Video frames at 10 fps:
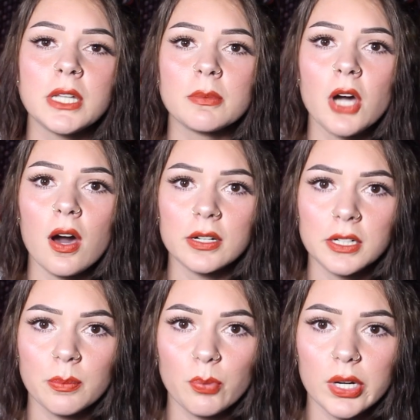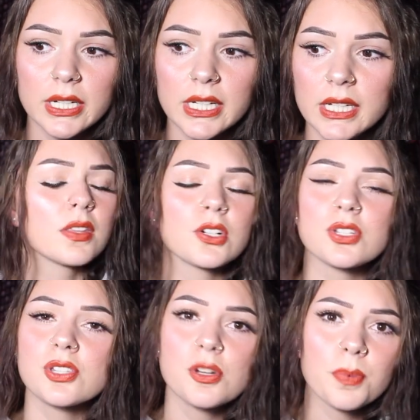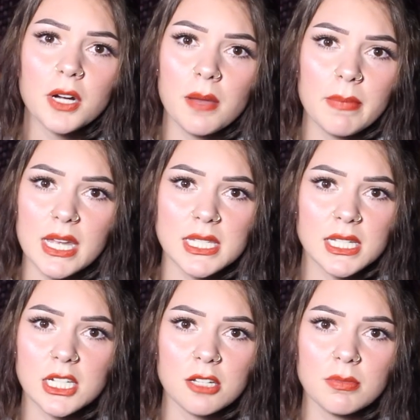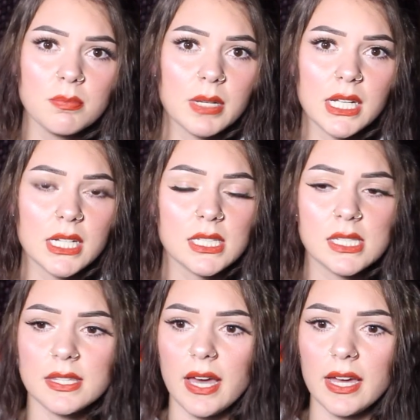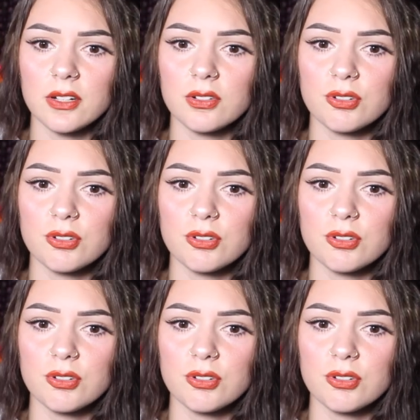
named Connor and Brittany. They're super amazing human beings that